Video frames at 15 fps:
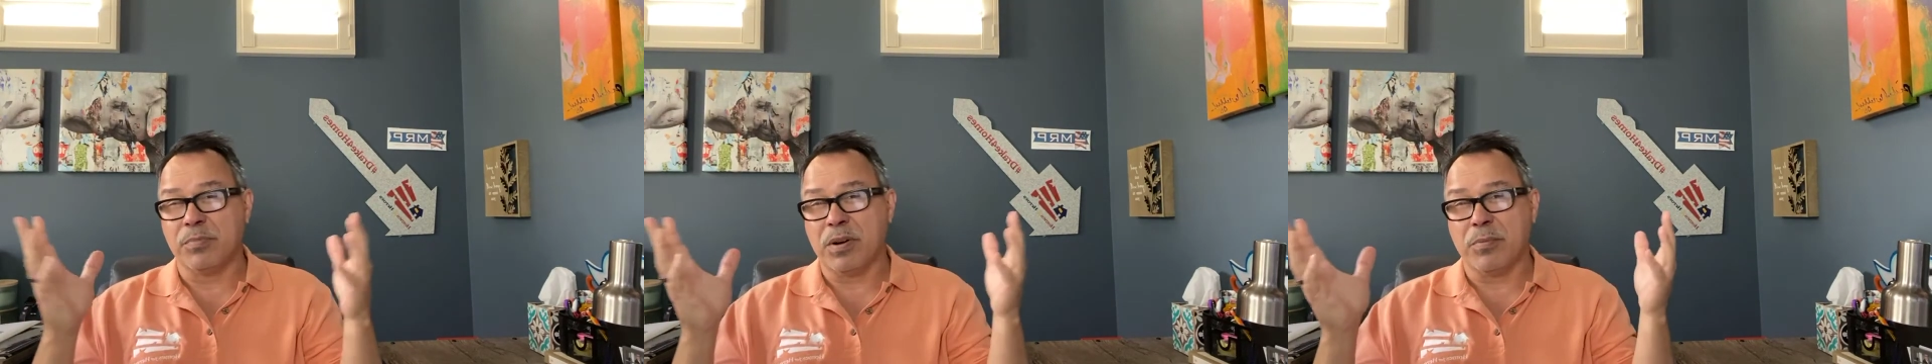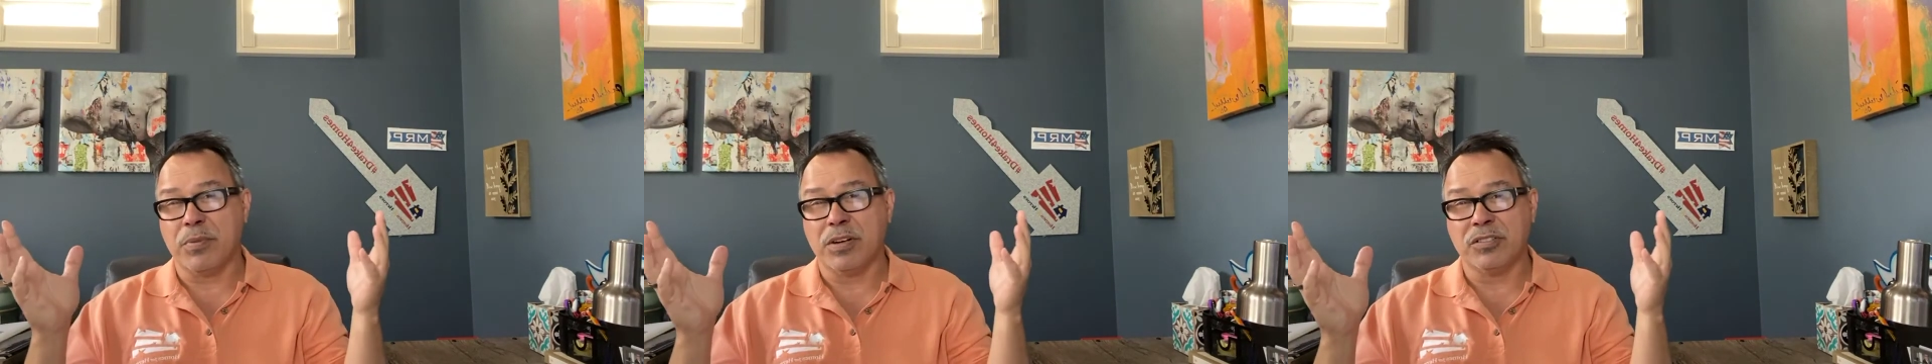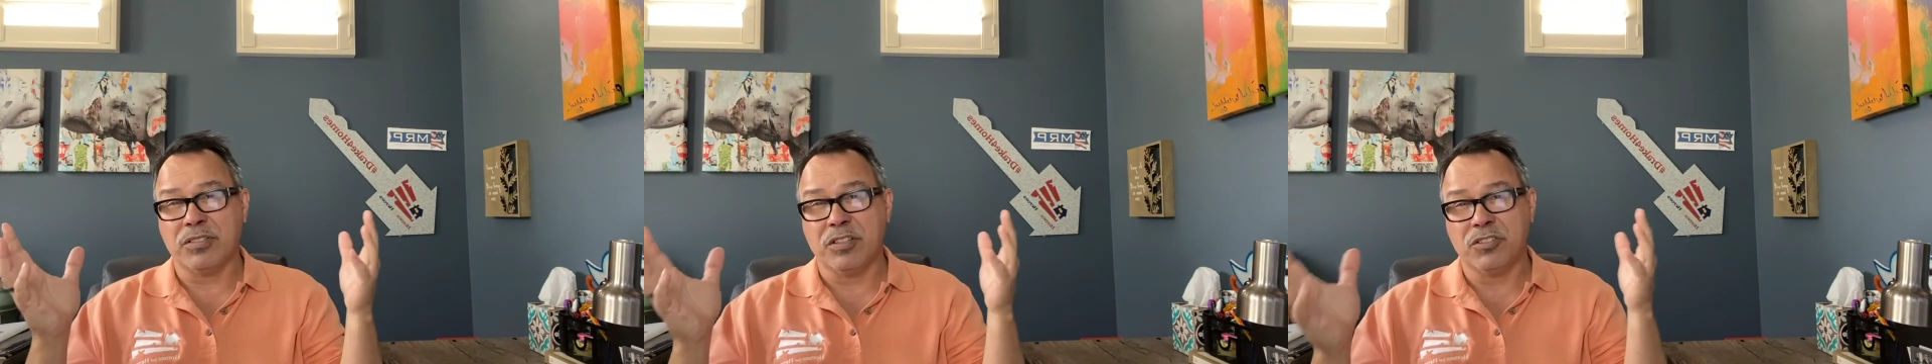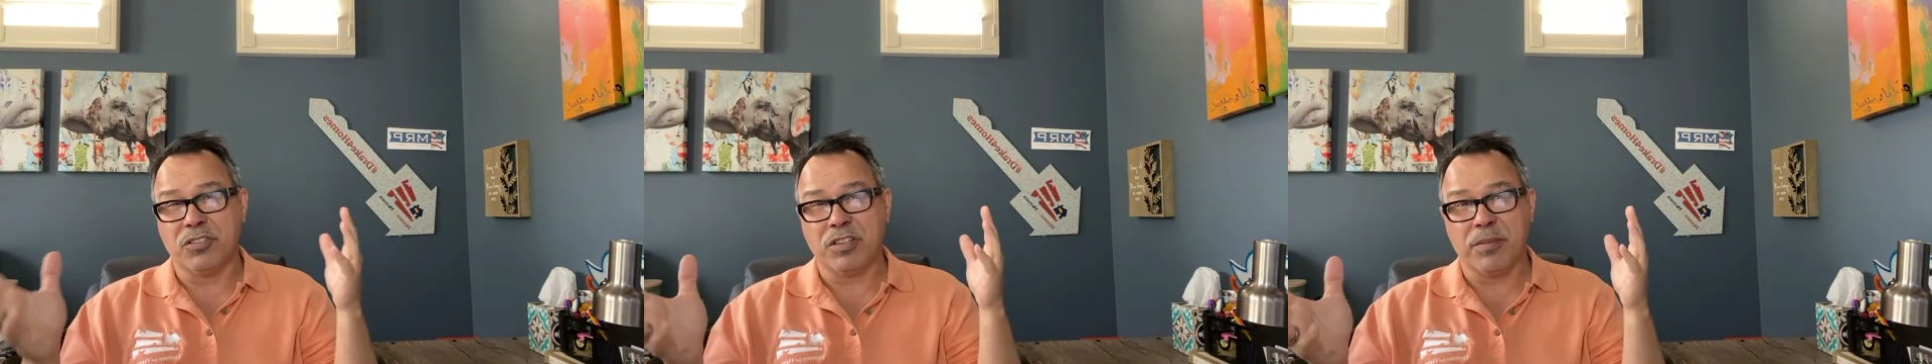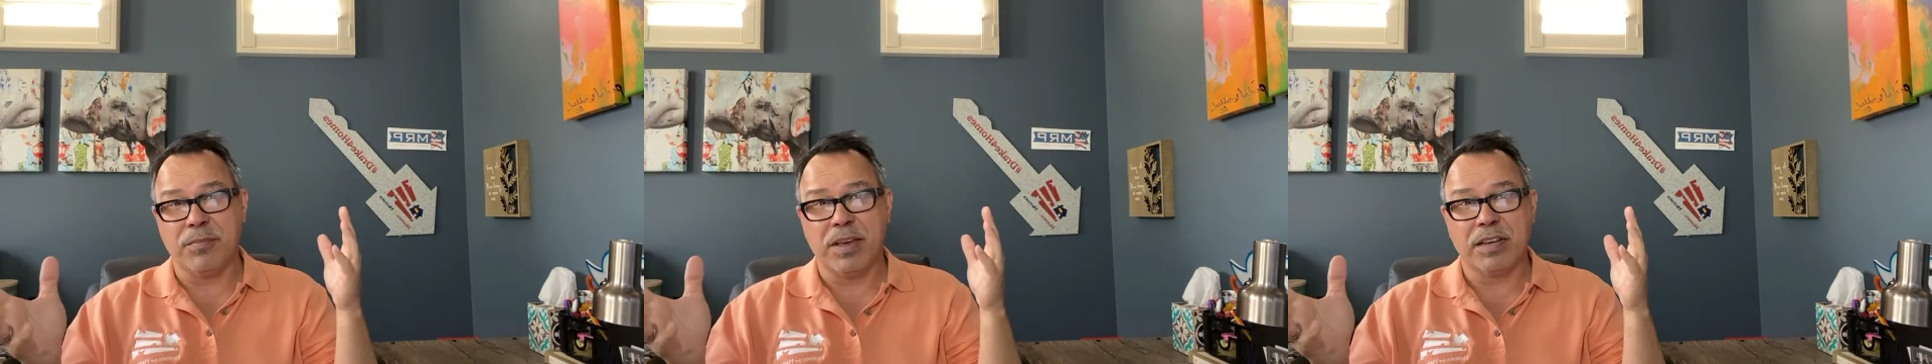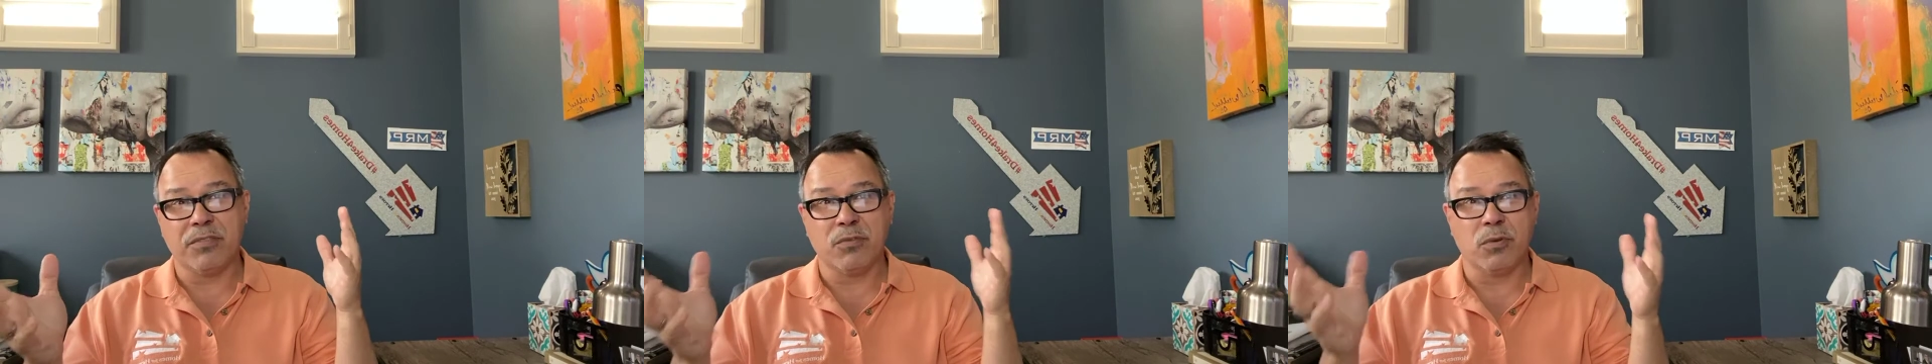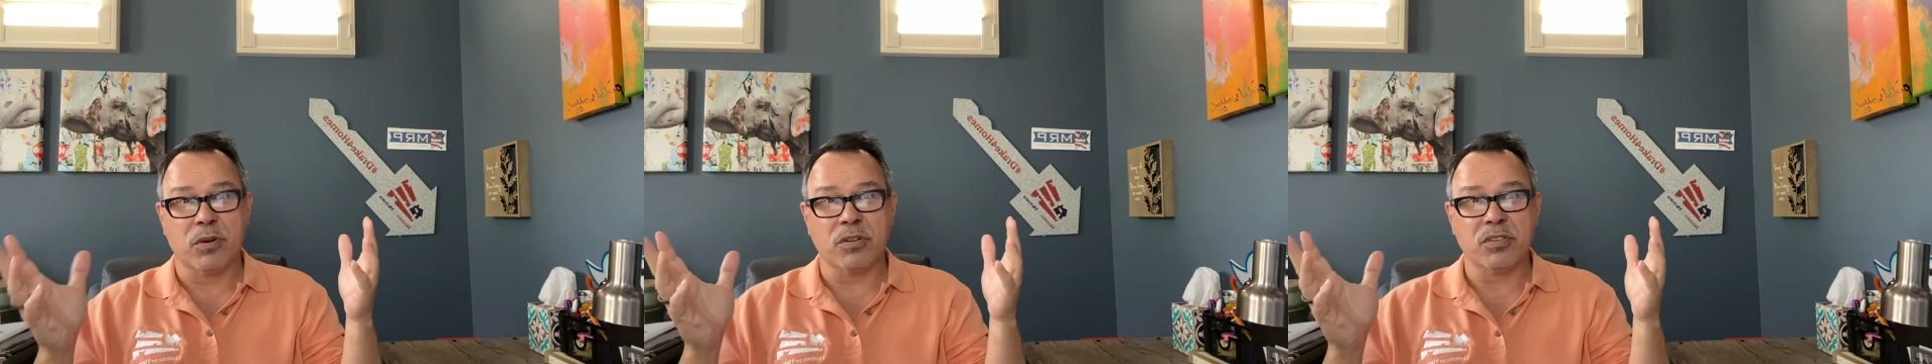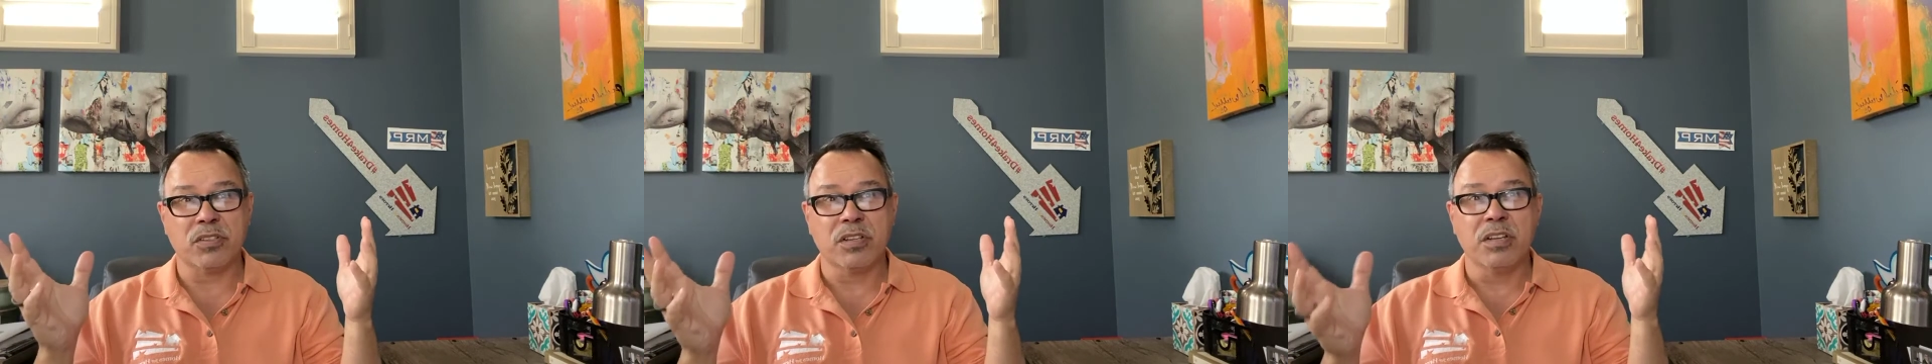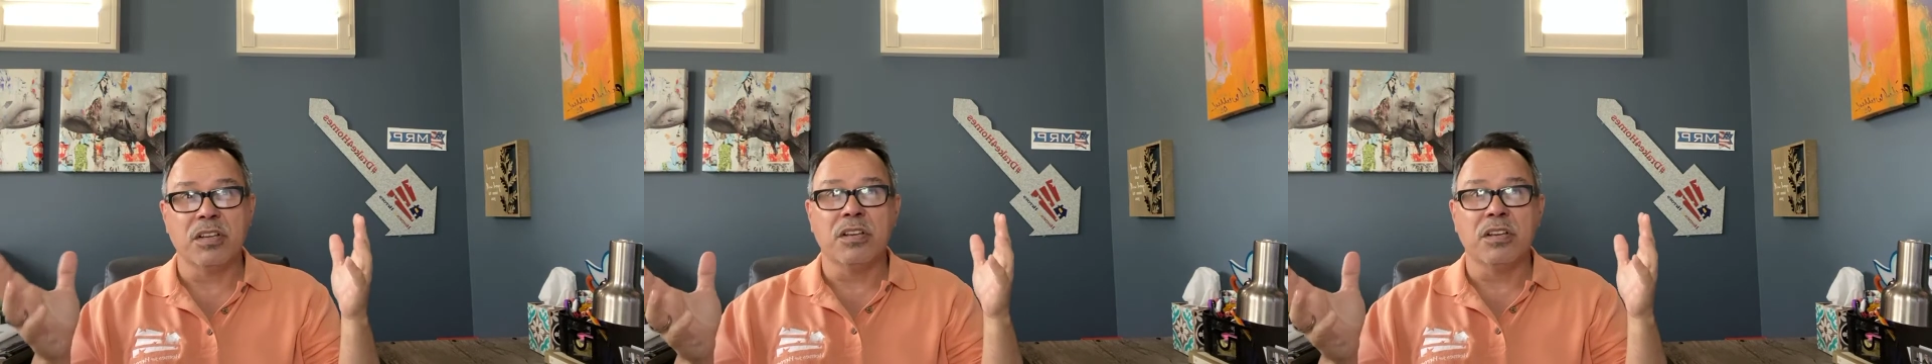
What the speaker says: preparations that you can make, of course.